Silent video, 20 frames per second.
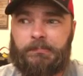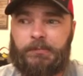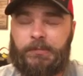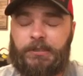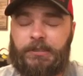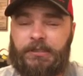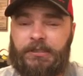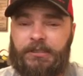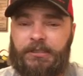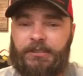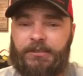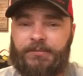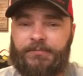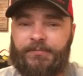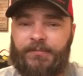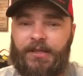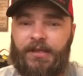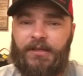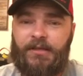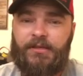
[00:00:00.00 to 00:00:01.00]
What are you gonna do?
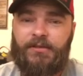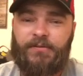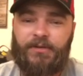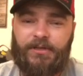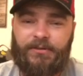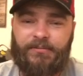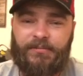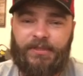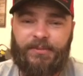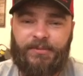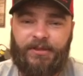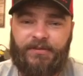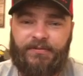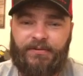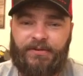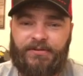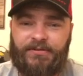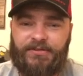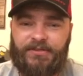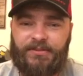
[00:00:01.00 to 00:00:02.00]
Well, let me
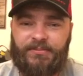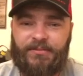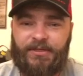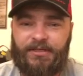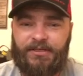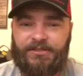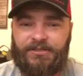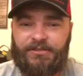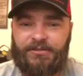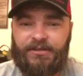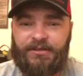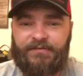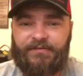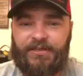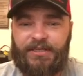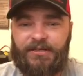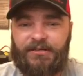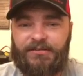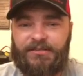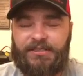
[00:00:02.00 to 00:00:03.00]
throw some shooting
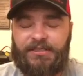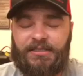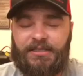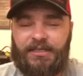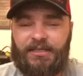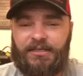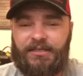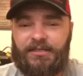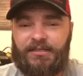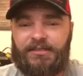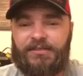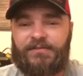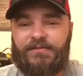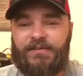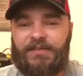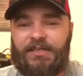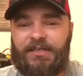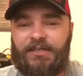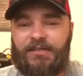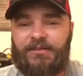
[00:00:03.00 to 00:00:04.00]
videos at the end of this
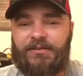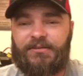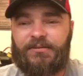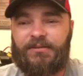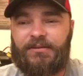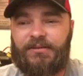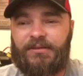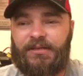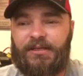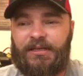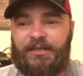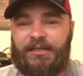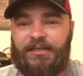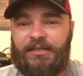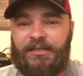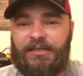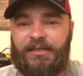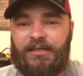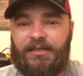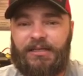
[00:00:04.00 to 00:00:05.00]
video,
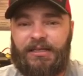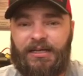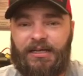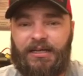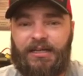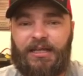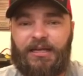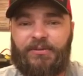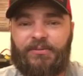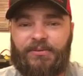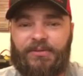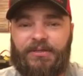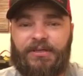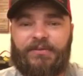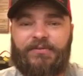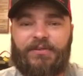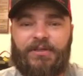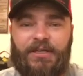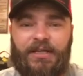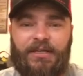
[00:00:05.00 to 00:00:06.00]
and yeah, get one
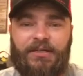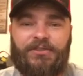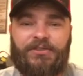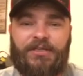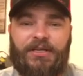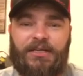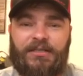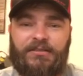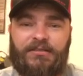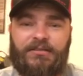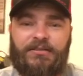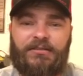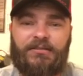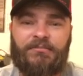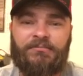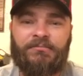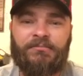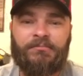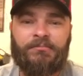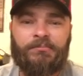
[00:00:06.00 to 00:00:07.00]
if you get a chance.
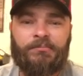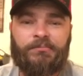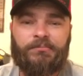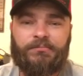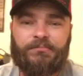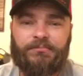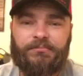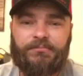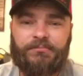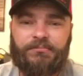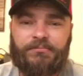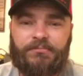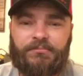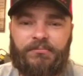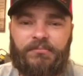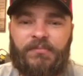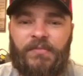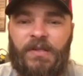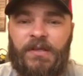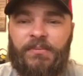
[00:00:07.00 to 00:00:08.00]

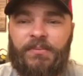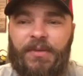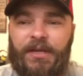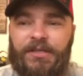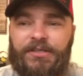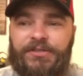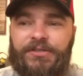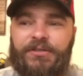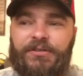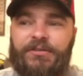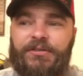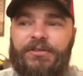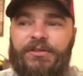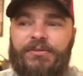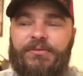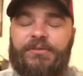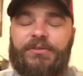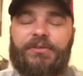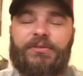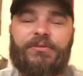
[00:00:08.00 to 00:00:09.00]
Make sure
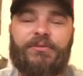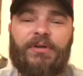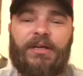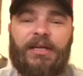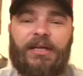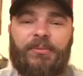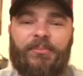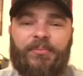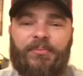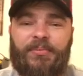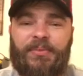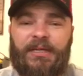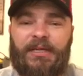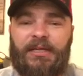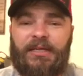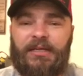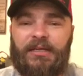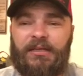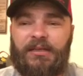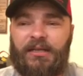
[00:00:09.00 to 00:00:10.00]
you do a
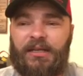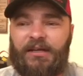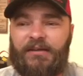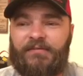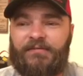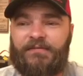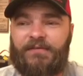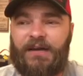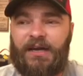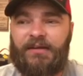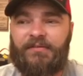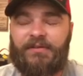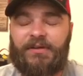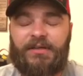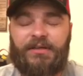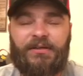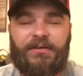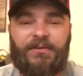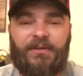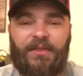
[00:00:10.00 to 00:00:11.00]
big, like
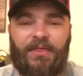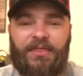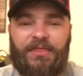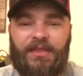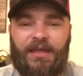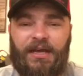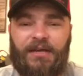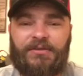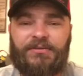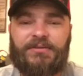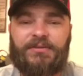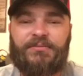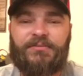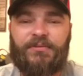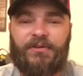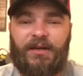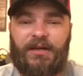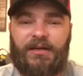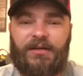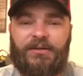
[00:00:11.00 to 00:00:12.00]
500 to 1,000
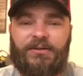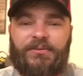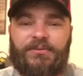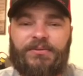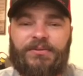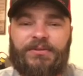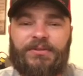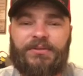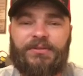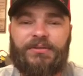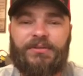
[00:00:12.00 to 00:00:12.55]
round